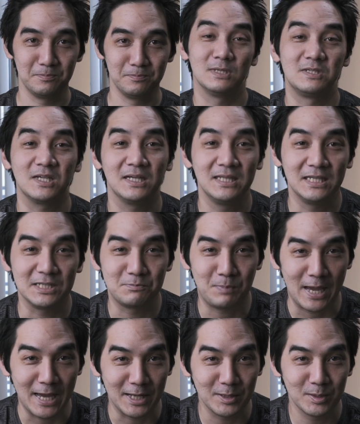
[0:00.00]
The second thing is
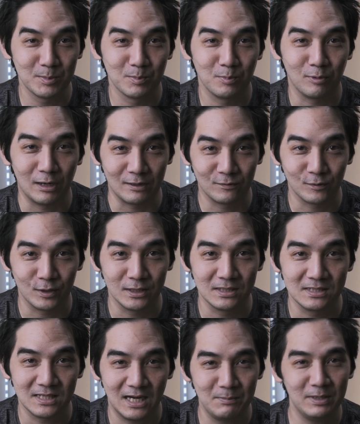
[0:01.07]
pen
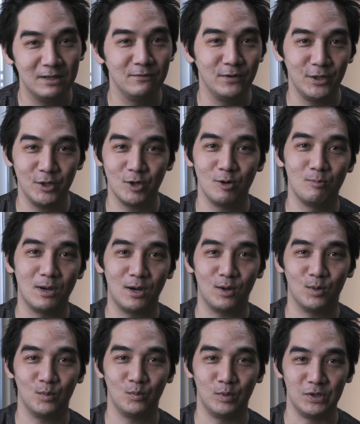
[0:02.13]
preference. And I made a video
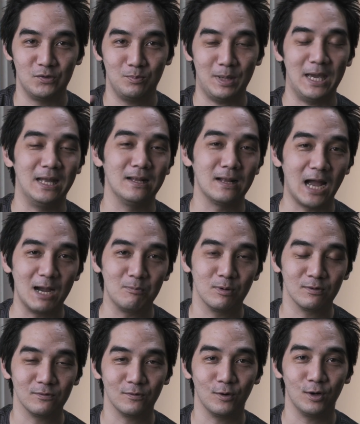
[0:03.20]
about which pen I
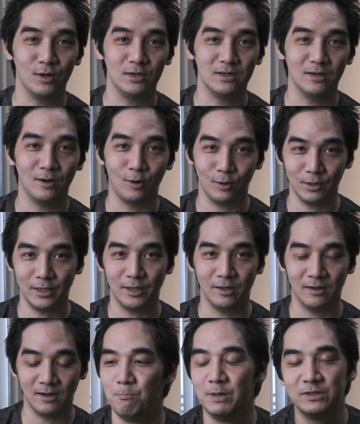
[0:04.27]
preferred
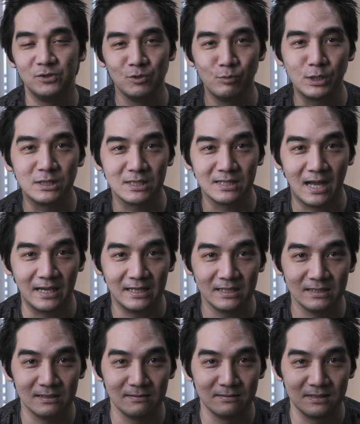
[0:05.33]
earlier, but 2 weeks in, I
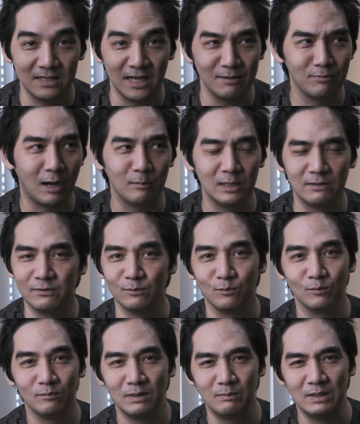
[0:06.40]
can say probably
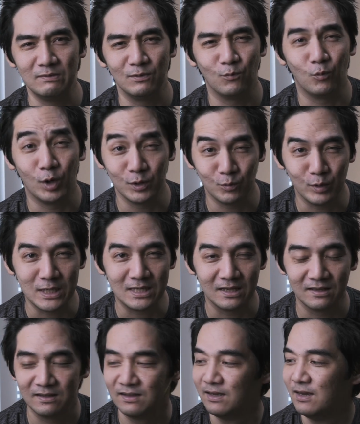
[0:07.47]
maybe even 1 week
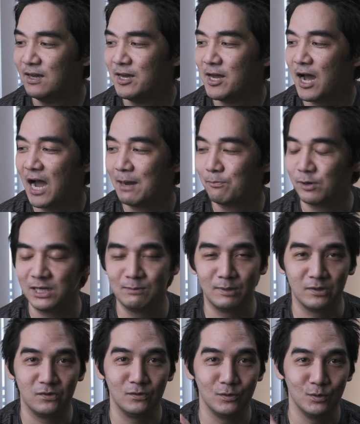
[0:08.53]
in, I pretty
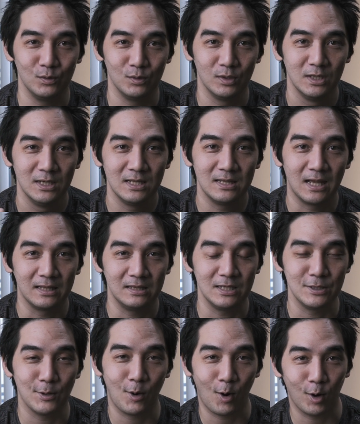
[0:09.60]
much knew that
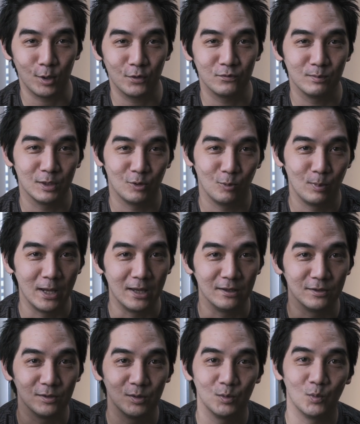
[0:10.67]
the Heart of Metal
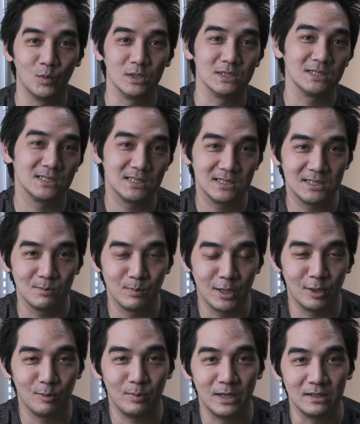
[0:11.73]
pen was the
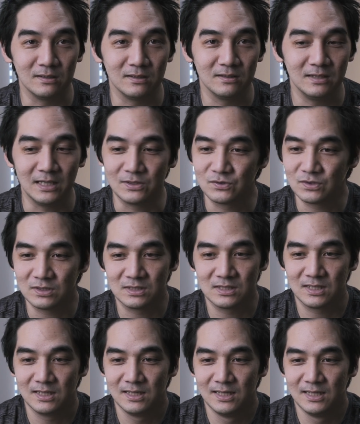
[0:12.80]
better pen. It's
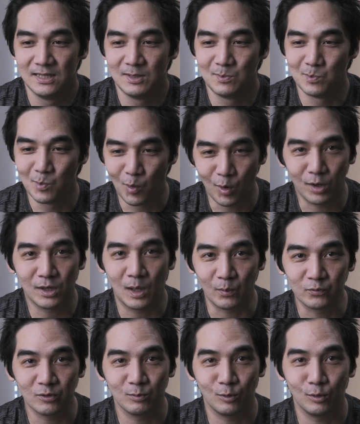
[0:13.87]
just more
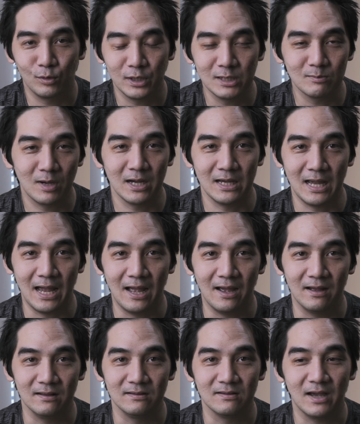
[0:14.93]
comfortable in my
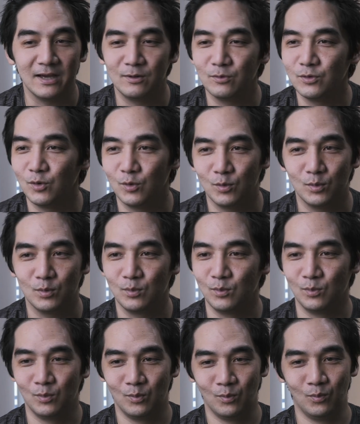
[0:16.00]
hand. I don't know
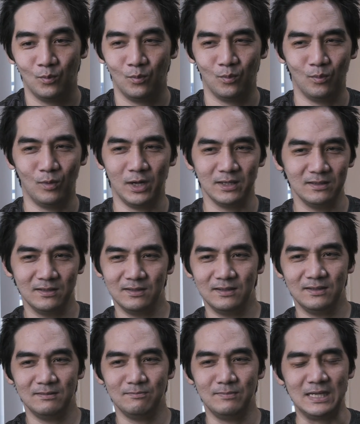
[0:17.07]
what
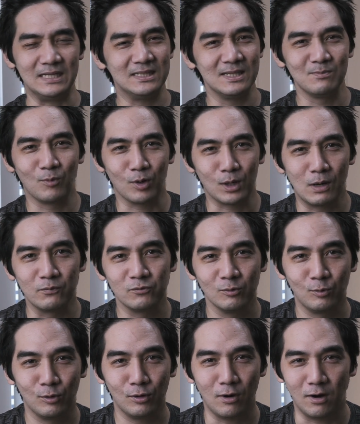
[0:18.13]
makes it more
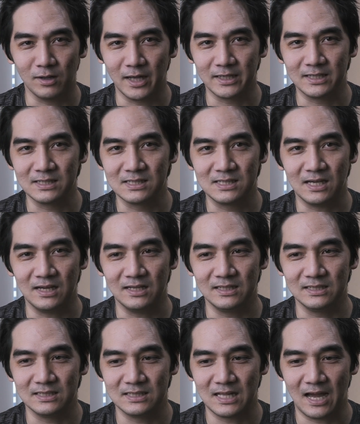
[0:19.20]
comfortable. All I can say
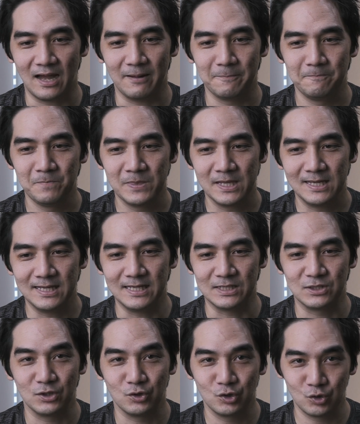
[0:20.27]
is that
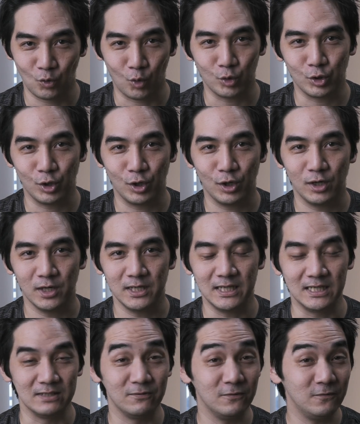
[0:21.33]
it's shorter,
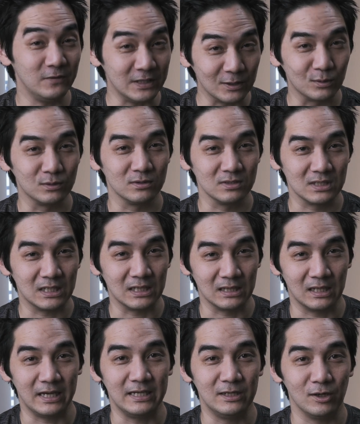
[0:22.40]
it feels
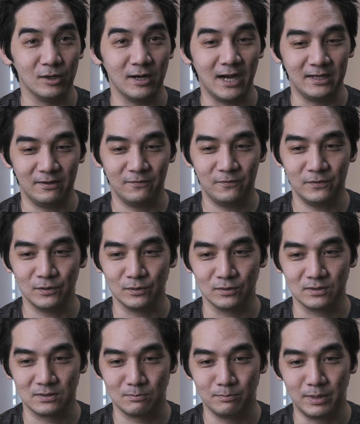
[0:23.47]
lighter, and it
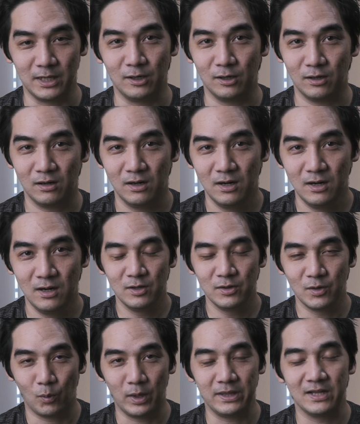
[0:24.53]
feels better
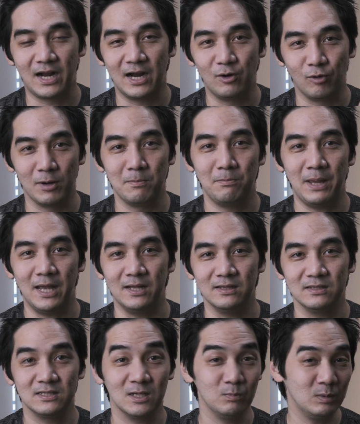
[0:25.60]
the way that I grip
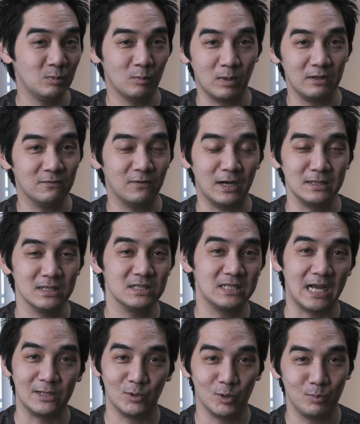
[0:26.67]
pens. Some people might find the
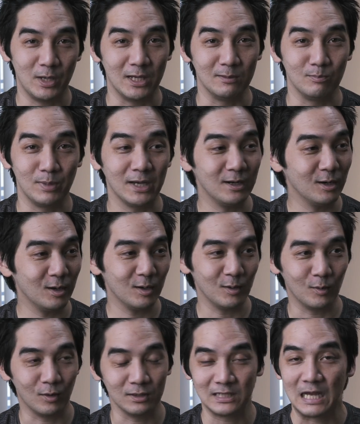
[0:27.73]
standard pen better
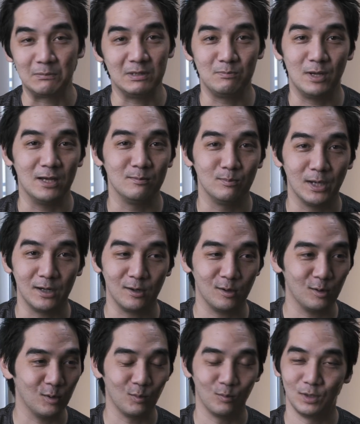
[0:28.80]
or a Lamy pen
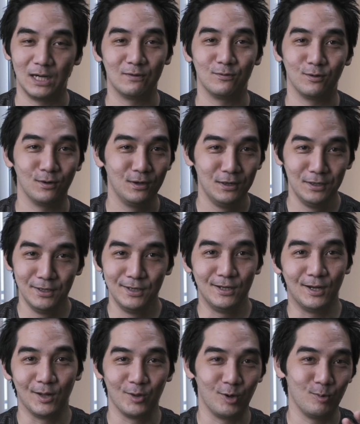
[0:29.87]
better or whatever
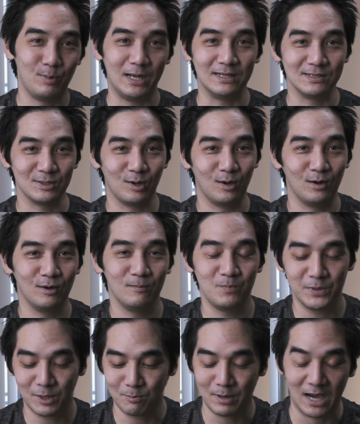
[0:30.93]
other pens are
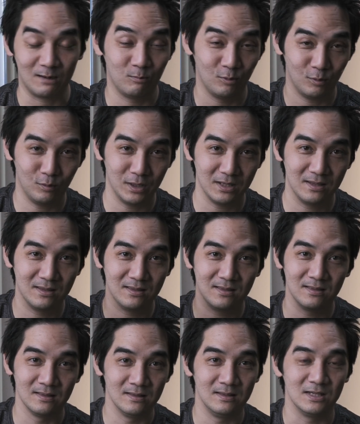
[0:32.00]
compatible with
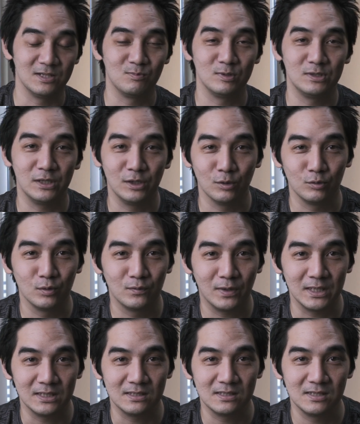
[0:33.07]
this particular
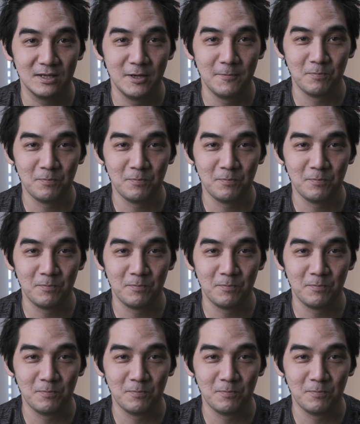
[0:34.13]
device.